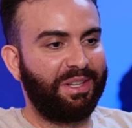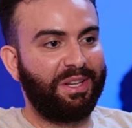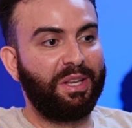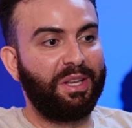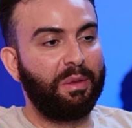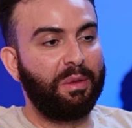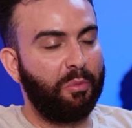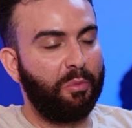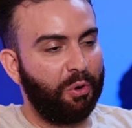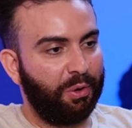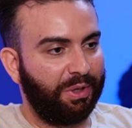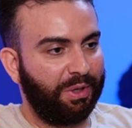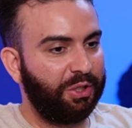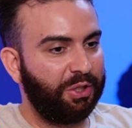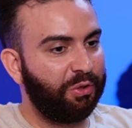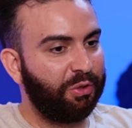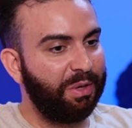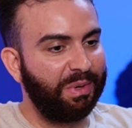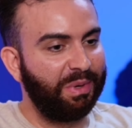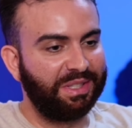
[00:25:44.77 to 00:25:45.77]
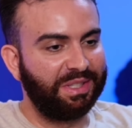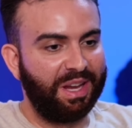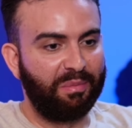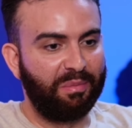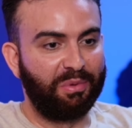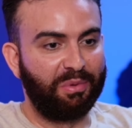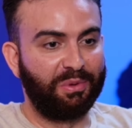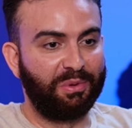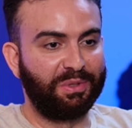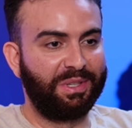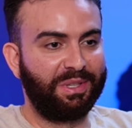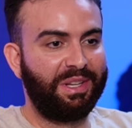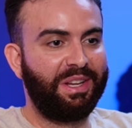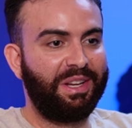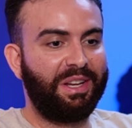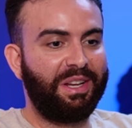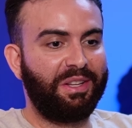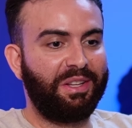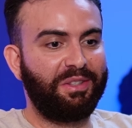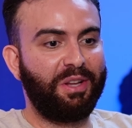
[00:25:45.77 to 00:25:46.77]
in the more extreme examples,
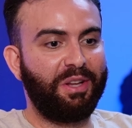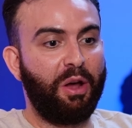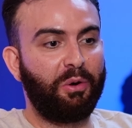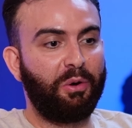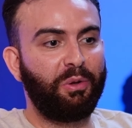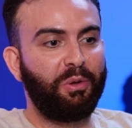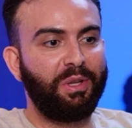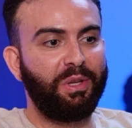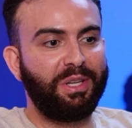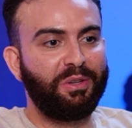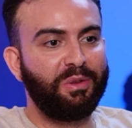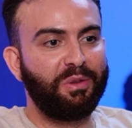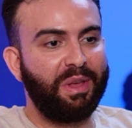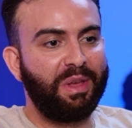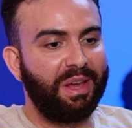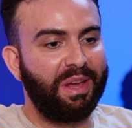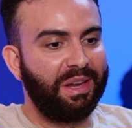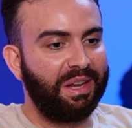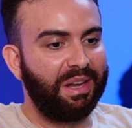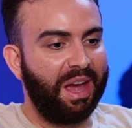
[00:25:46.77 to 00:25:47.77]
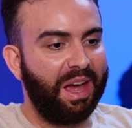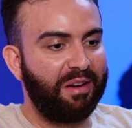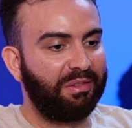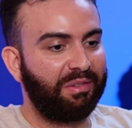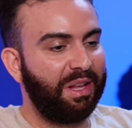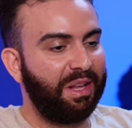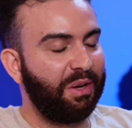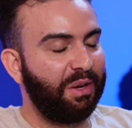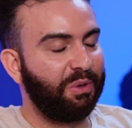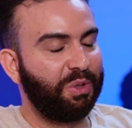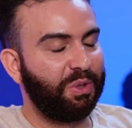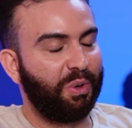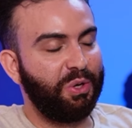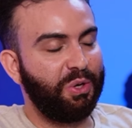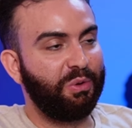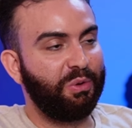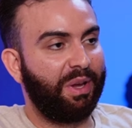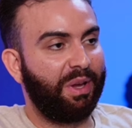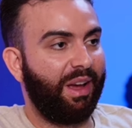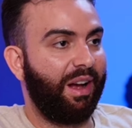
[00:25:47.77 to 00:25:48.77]
not only do they have language where
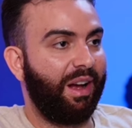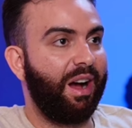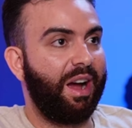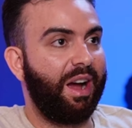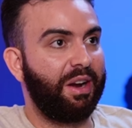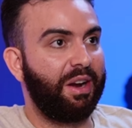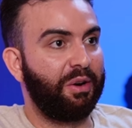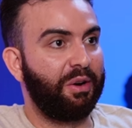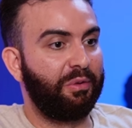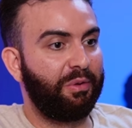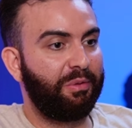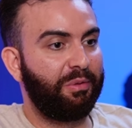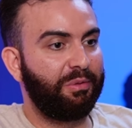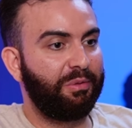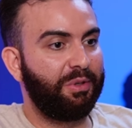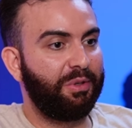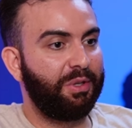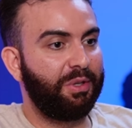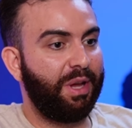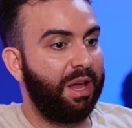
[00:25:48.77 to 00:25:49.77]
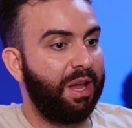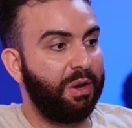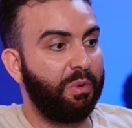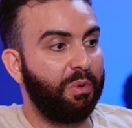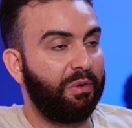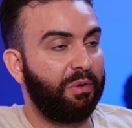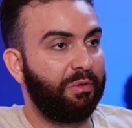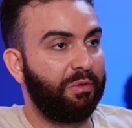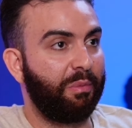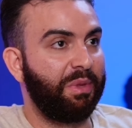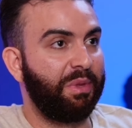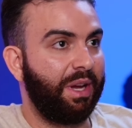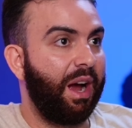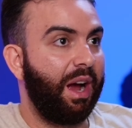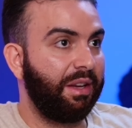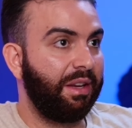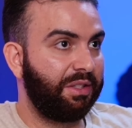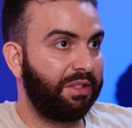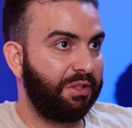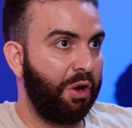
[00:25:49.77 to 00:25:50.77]
you can't hire anyone from the
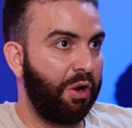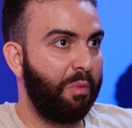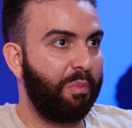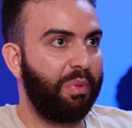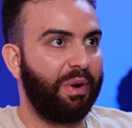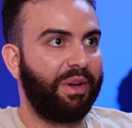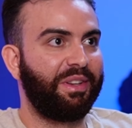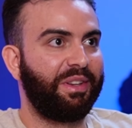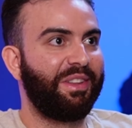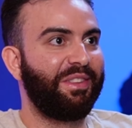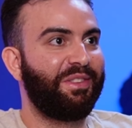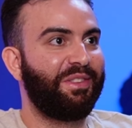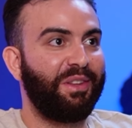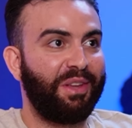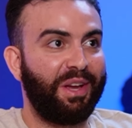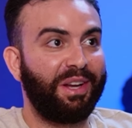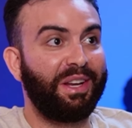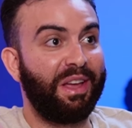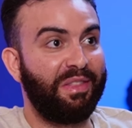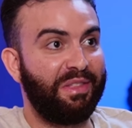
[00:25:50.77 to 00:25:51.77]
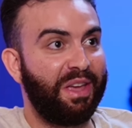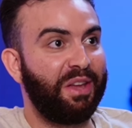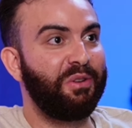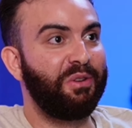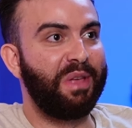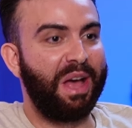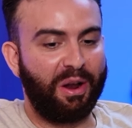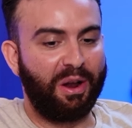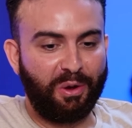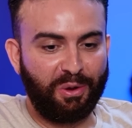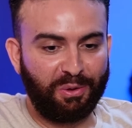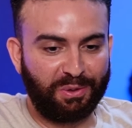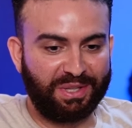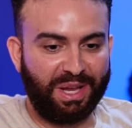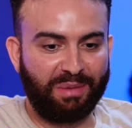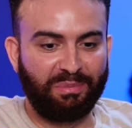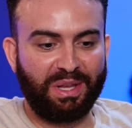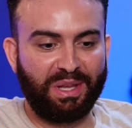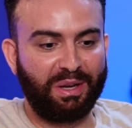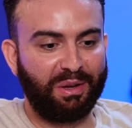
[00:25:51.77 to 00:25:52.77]
ISO, but again, they do that whole
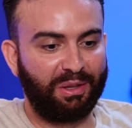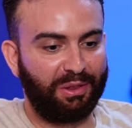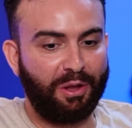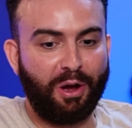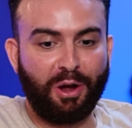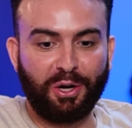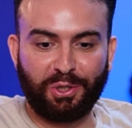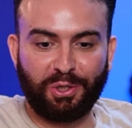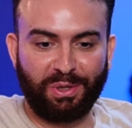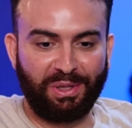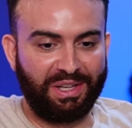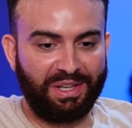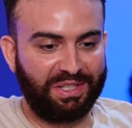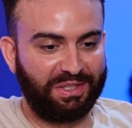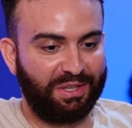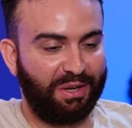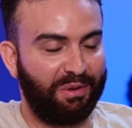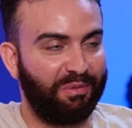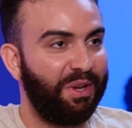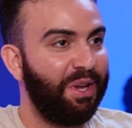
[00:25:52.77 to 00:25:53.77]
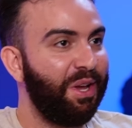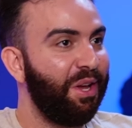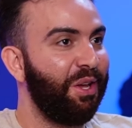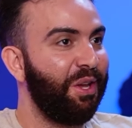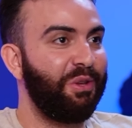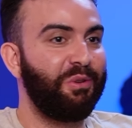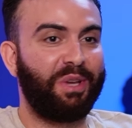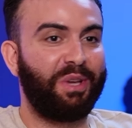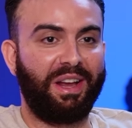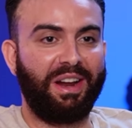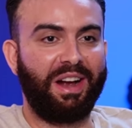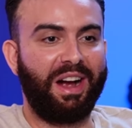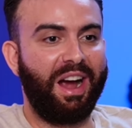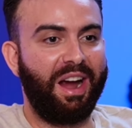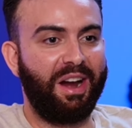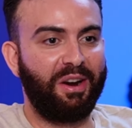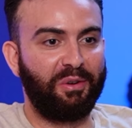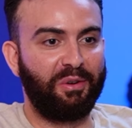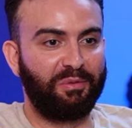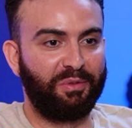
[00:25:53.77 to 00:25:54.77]
same thing, a laundry list of you can't
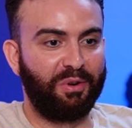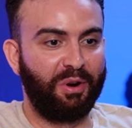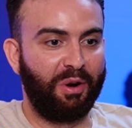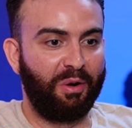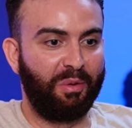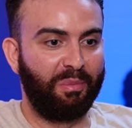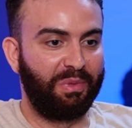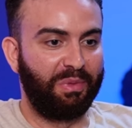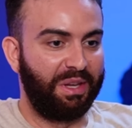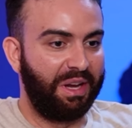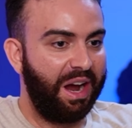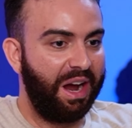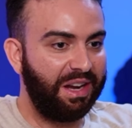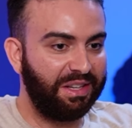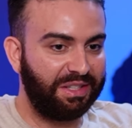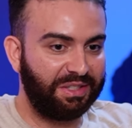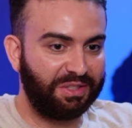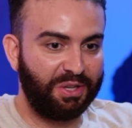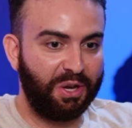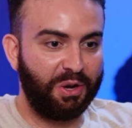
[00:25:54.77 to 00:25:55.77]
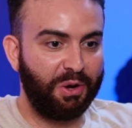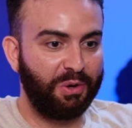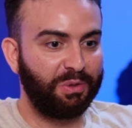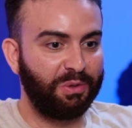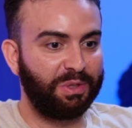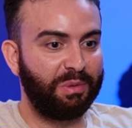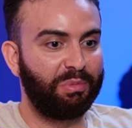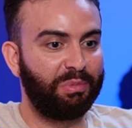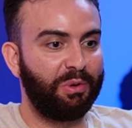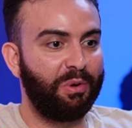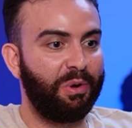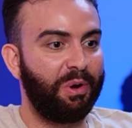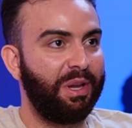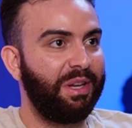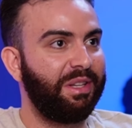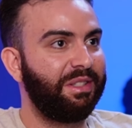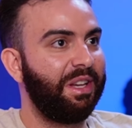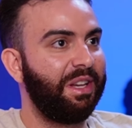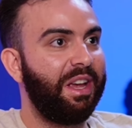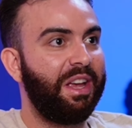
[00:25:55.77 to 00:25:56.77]
hire from the ISO's
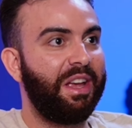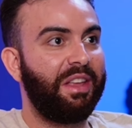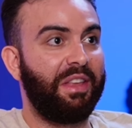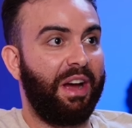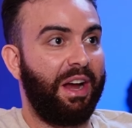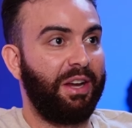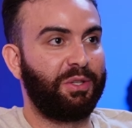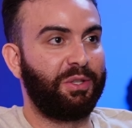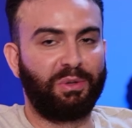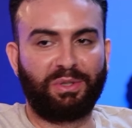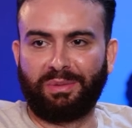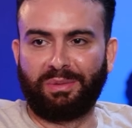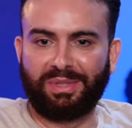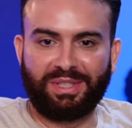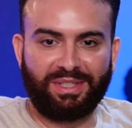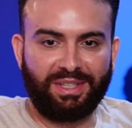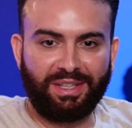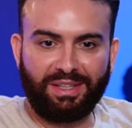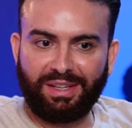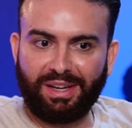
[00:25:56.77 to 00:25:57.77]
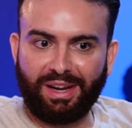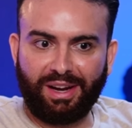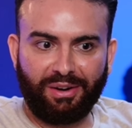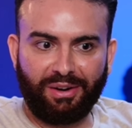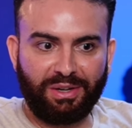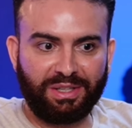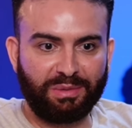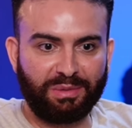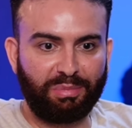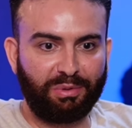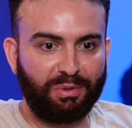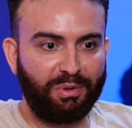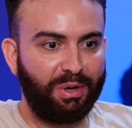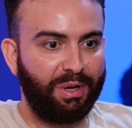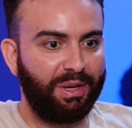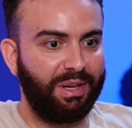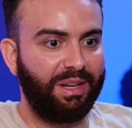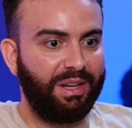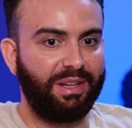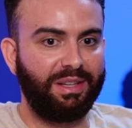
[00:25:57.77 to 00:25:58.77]
employees, the ISO subsidiaries
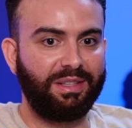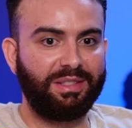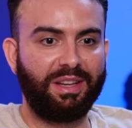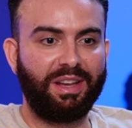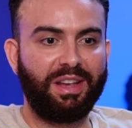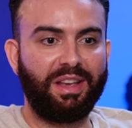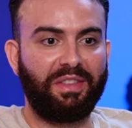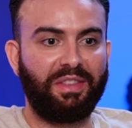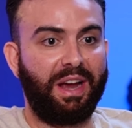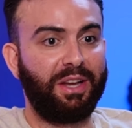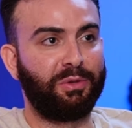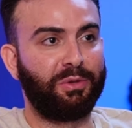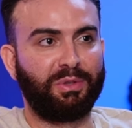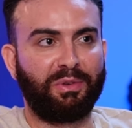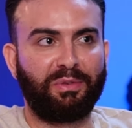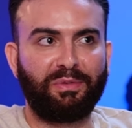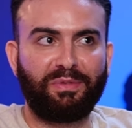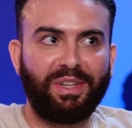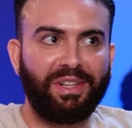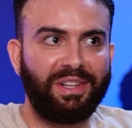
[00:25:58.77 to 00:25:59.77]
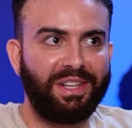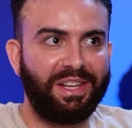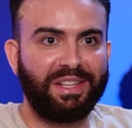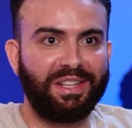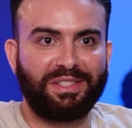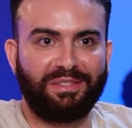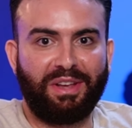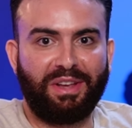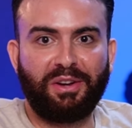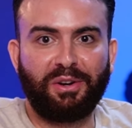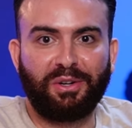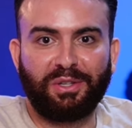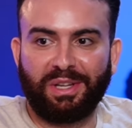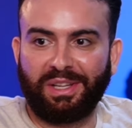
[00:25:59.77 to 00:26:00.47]
employees, the ISO's affiliates, vendors.